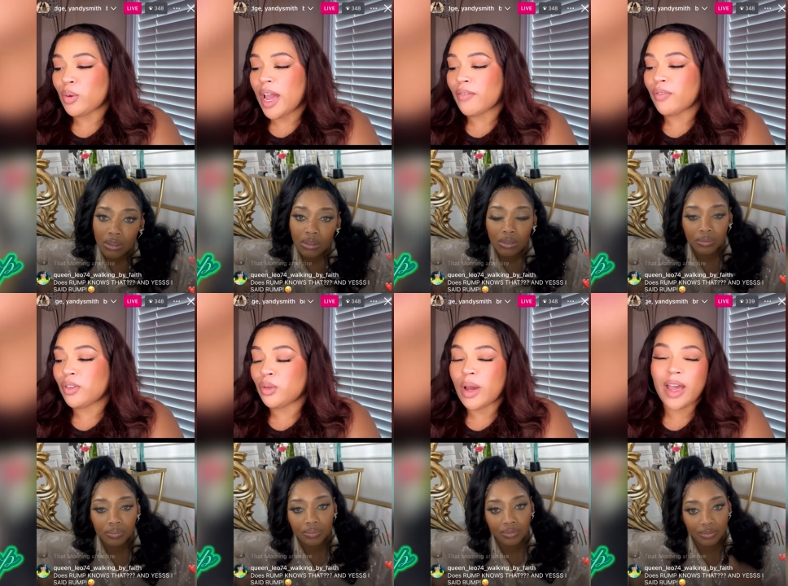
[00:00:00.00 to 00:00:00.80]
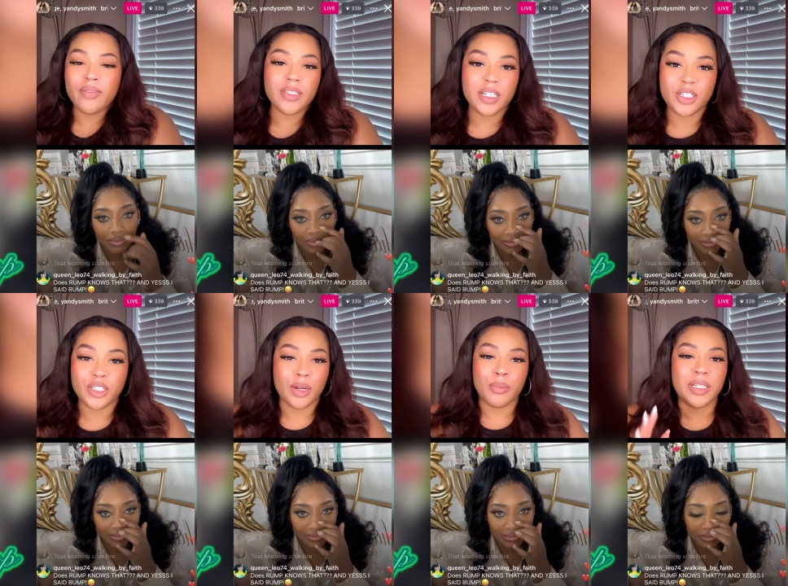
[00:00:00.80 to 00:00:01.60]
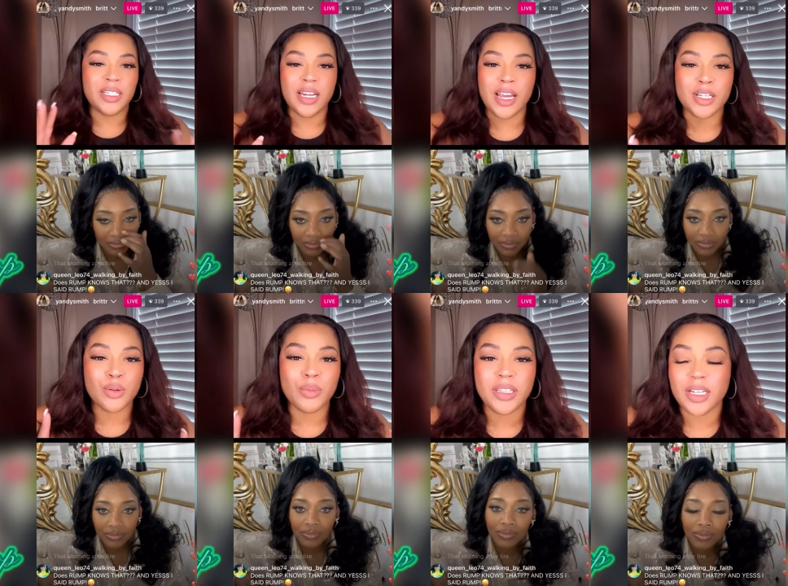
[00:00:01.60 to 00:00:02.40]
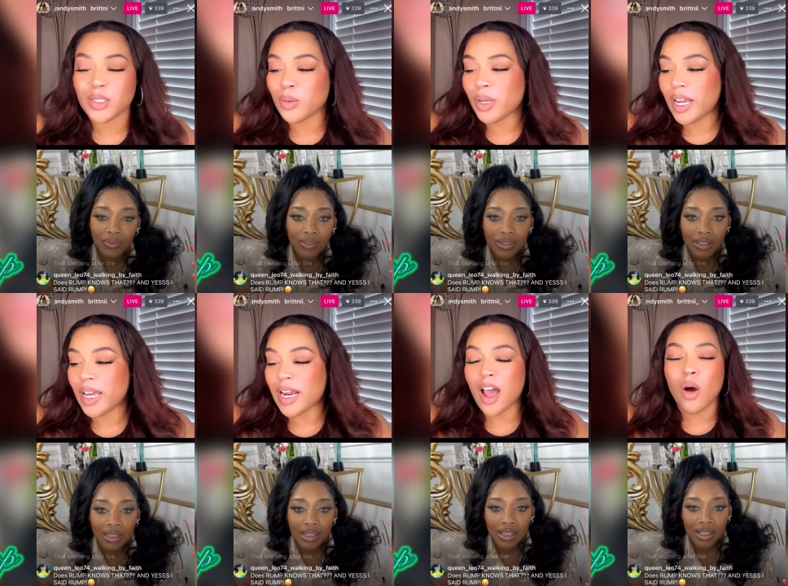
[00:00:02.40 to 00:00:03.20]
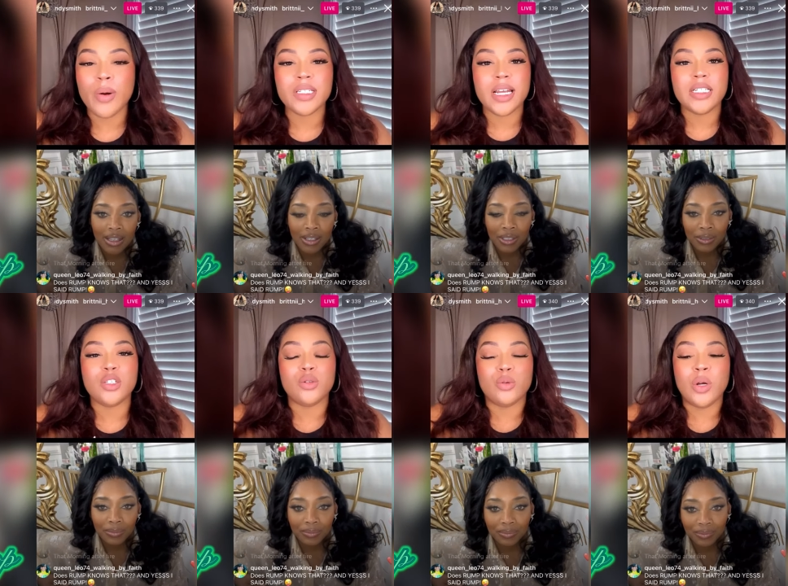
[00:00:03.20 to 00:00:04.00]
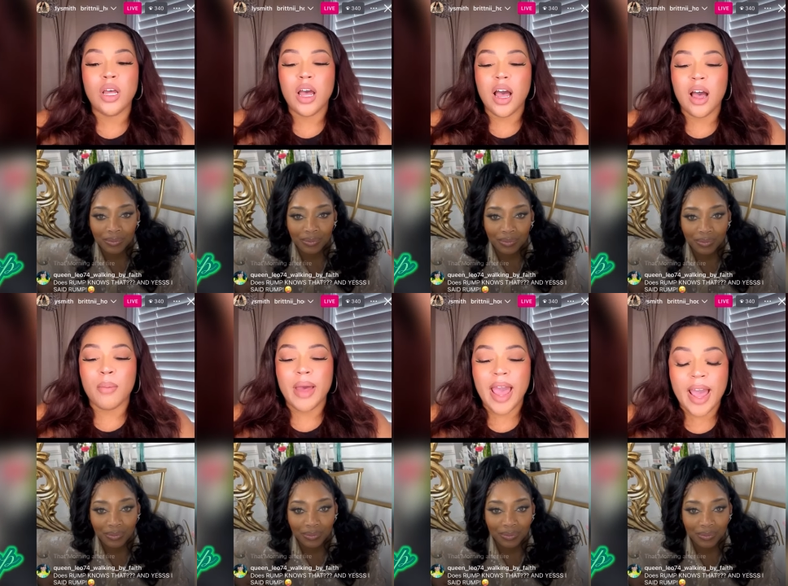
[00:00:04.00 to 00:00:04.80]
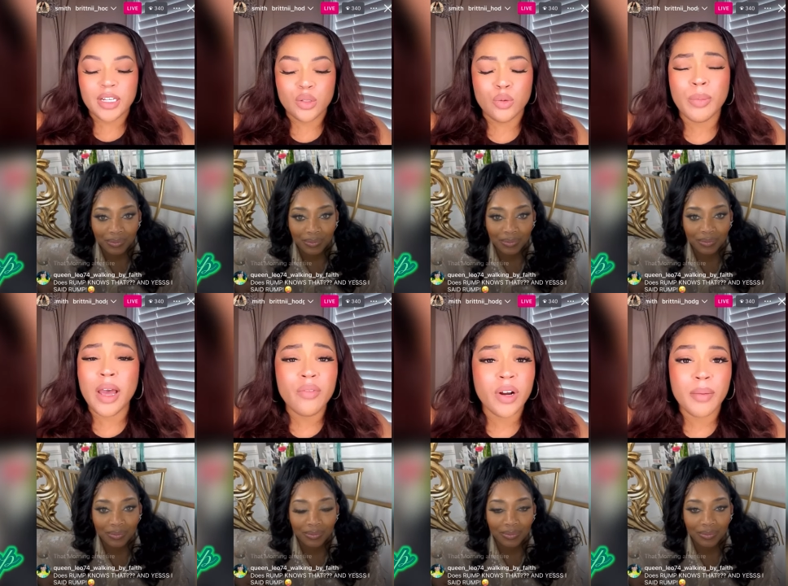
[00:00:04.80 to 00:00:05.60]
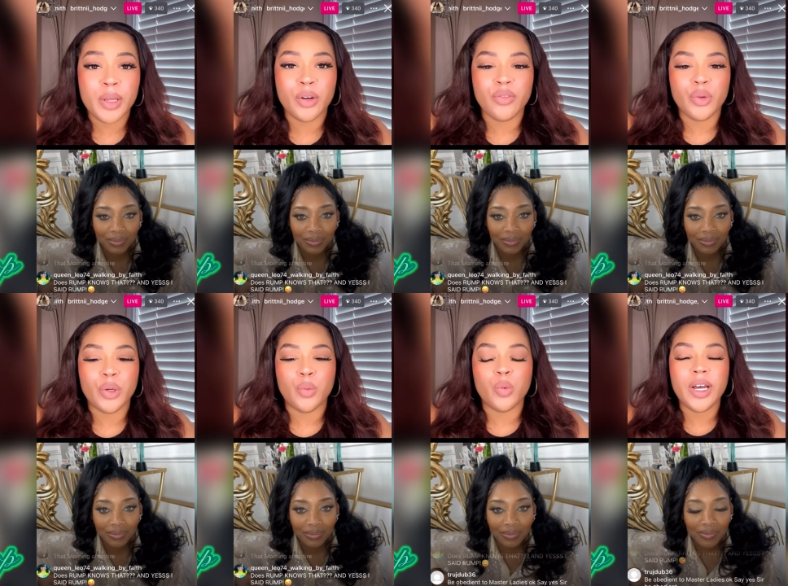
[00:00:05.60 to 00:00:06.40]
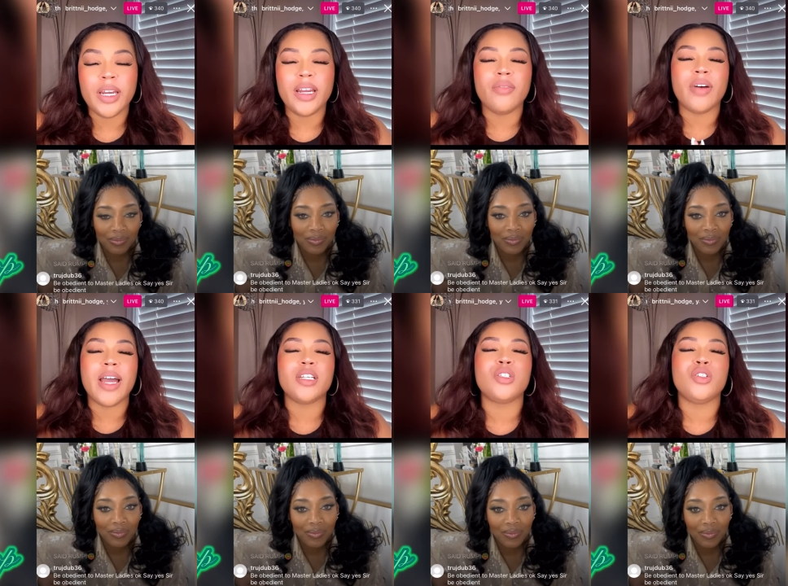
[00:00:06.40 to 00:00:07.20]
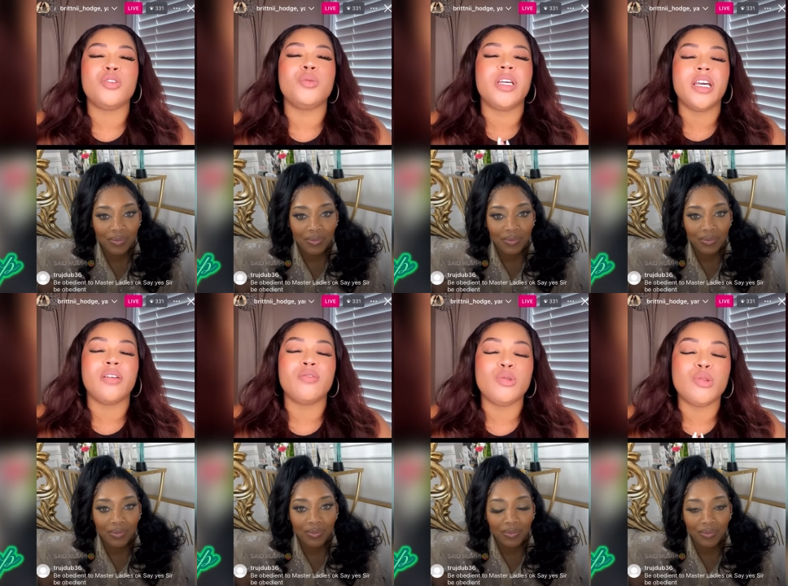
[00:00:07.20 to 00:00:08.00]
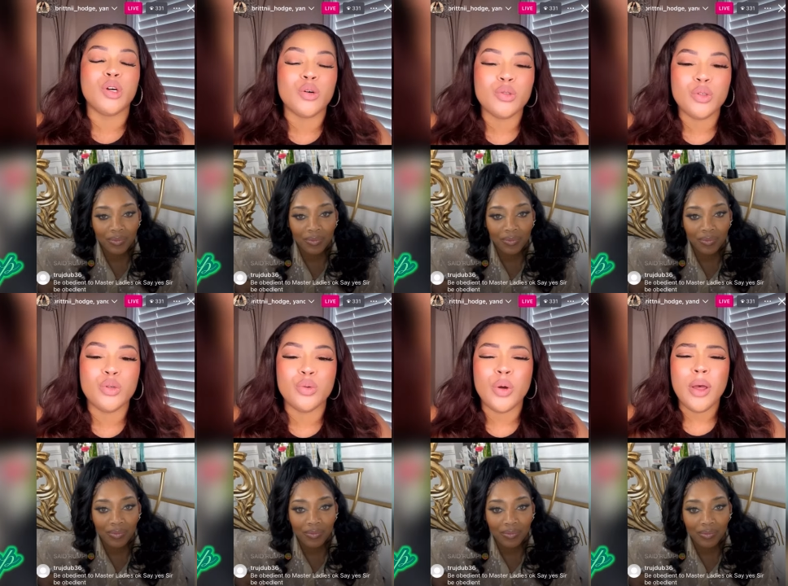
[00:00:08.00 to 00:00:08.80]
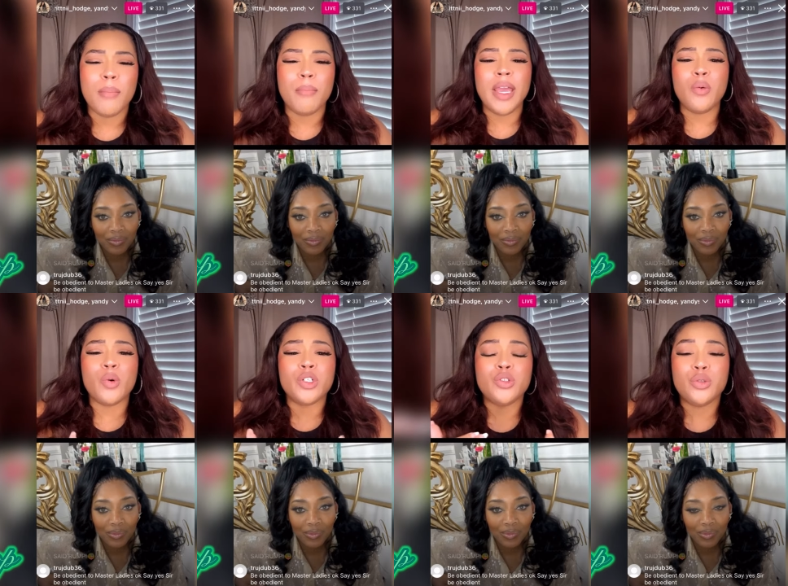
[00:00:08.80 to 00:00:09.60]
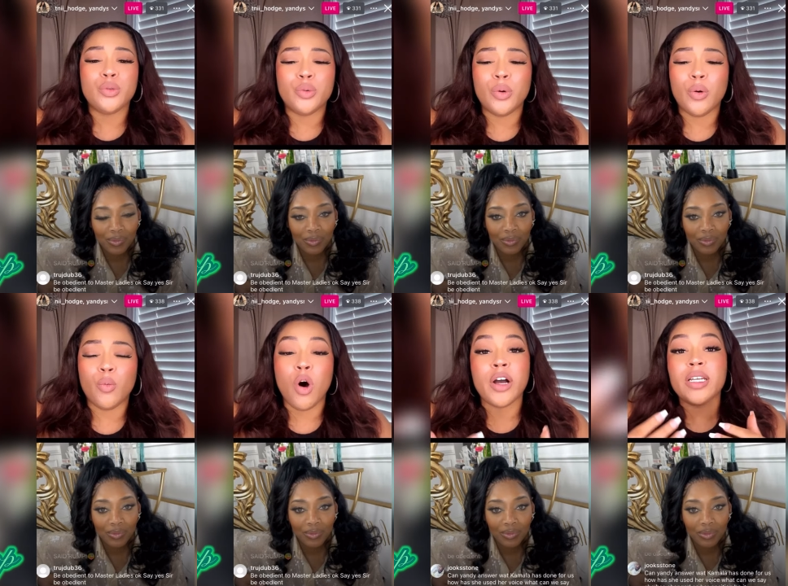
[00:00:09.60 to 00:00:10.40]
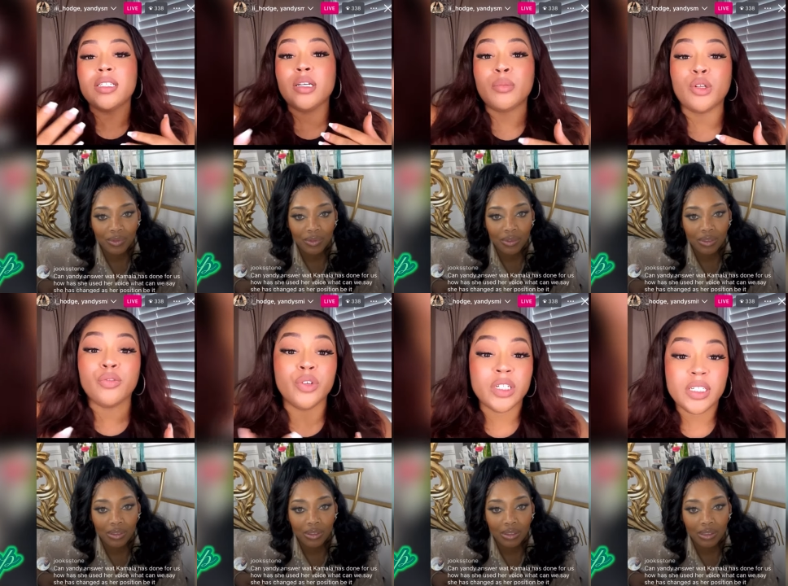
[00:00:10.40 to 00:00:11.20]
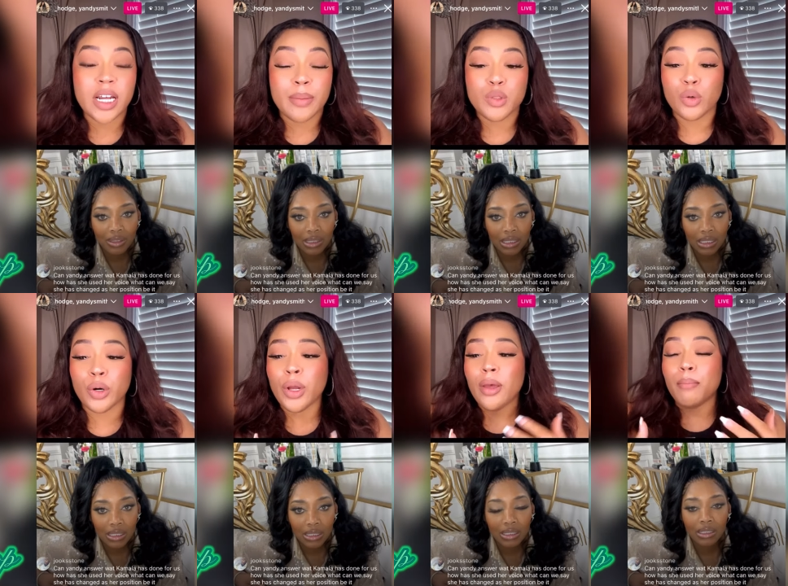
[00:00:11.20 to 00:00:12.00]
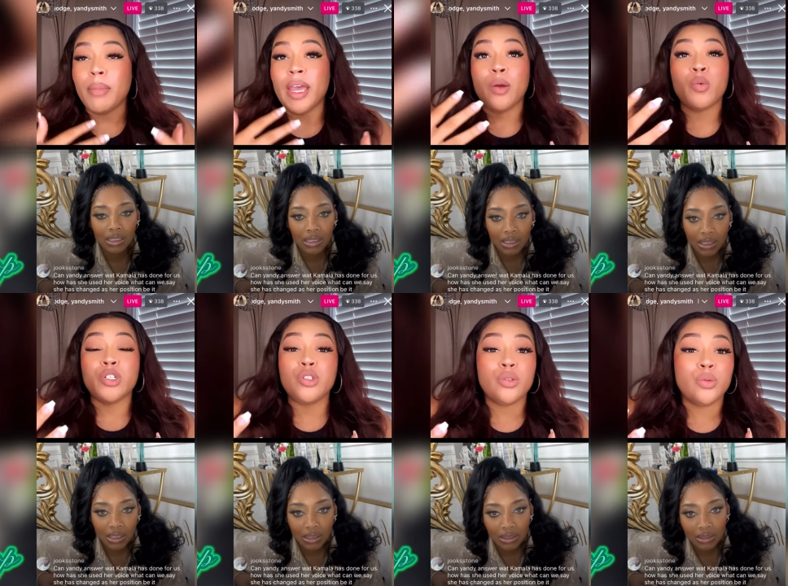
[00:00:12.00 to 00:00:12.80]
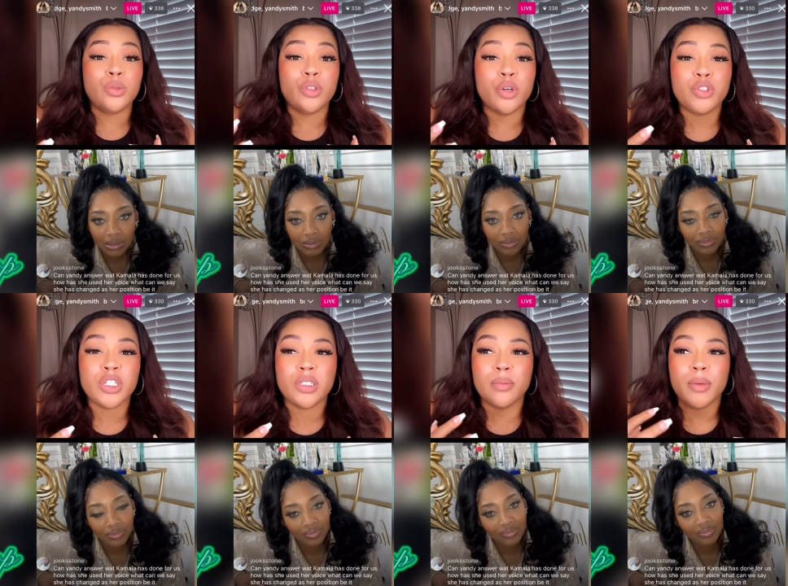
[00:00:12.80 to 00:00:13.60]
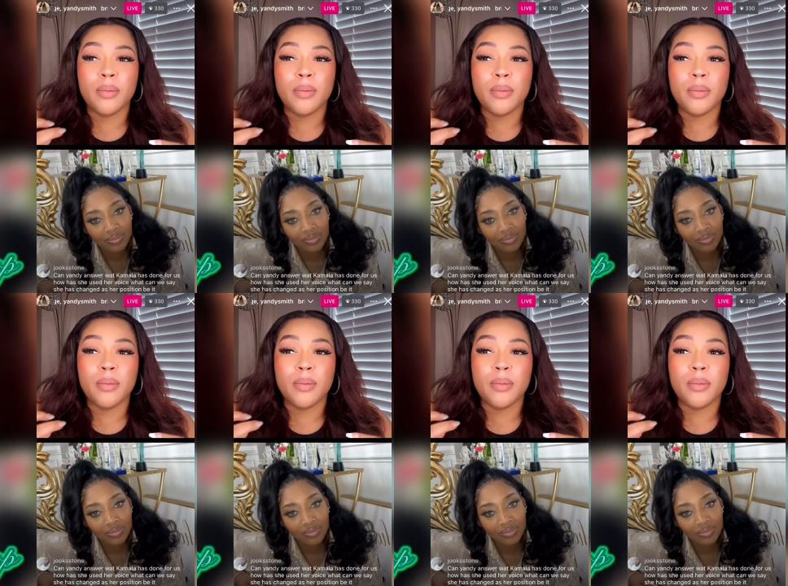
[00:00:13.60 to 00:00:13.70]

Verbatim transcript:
Speaker 1: you have you have such a busy day and so many things going ahead. I always like to um, ask whomever I'm interviewing what advice do you give to those who may want to walk in similar footsteps or may want to, you know, just